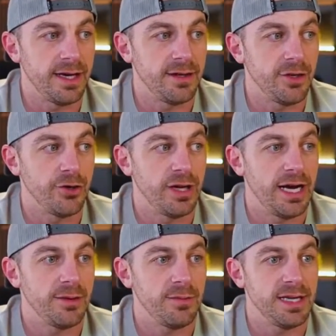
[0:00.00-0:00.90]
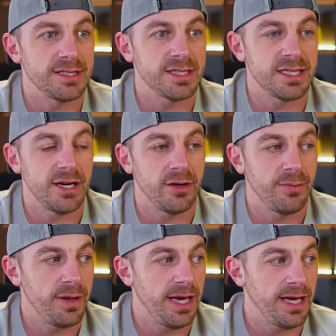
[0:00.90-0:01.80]
that you're not necessarily
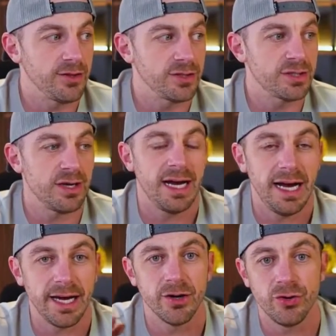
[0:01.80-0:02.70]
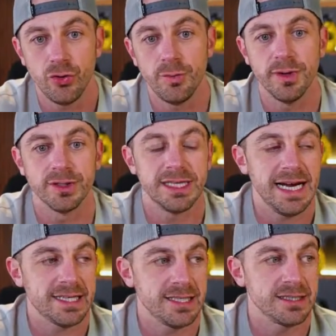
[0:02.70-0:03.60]
paying those higher new build
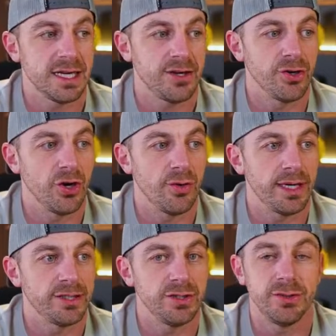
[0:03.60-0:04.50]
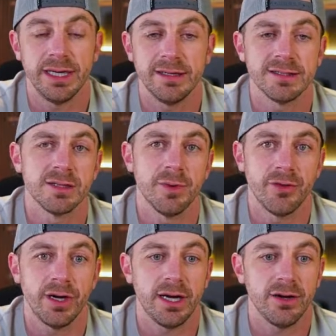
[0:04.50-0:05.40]
taxes like you're going to in some
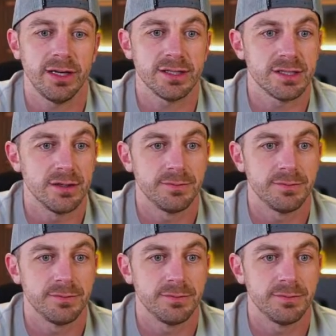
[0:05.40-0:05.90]
other areas.